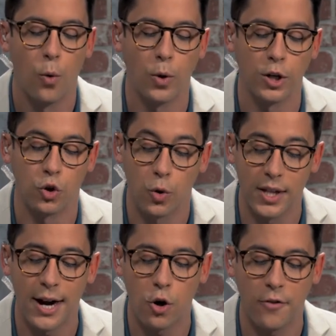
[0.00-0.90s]
When you join
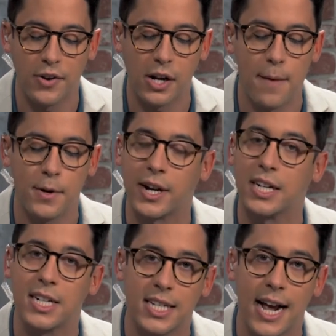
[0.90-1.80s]
that coffee club, you'll
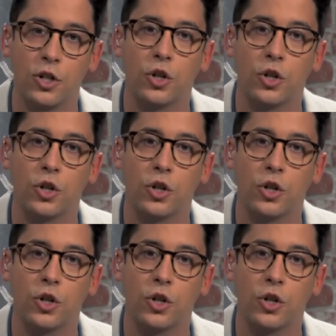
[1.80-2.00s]
get discounts,